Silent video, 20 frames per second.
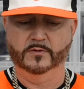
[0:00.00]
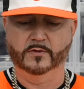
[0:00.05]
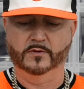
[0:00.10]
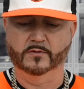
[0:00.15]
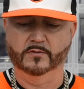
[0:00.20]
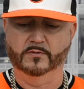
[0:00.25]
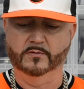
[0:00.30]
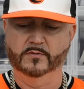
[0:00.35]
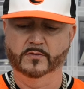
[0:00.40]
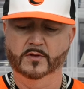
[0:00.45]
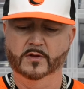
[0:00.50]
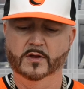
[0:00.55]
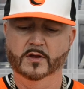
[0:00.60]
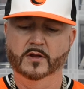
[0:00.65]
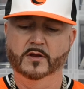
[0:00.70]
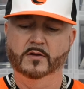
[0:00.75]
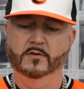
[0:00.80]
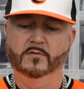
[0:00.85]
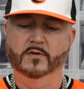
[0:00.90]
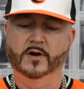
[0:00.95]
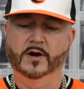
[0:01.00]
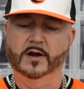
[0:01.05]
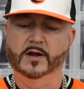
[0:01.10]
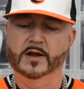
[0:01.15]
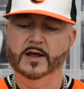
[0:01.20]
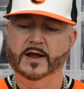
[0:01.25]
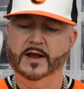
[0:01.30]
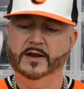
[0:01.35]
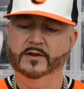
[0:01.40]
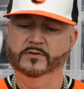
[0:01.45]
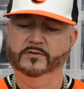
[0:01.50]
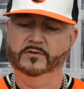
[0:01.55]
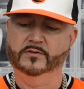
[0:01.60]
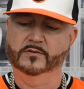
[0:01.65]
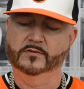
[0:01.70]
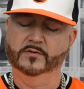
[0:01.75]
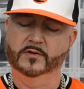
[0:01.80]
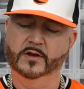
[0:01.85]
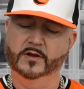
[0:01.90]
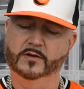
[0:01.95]
So very nice.
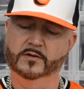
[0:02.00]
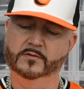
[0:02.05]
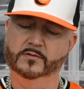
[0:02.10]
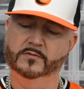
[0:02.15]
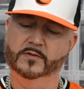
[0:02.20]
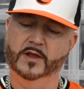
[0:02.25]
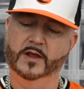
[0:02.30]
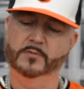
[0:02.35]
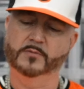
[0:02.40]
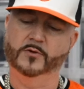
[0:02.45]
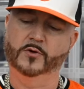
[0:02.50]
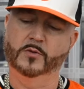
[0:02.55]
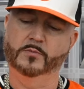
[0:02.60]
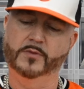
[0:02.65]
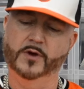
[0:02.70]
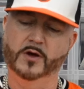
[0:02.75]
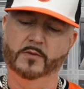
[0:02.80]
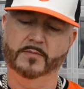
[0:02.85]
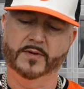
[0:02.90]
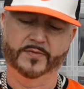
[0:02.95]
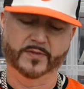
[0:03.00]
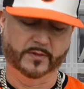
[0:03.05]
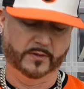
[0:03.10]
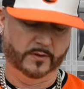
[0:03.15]
I'm a little bummed about the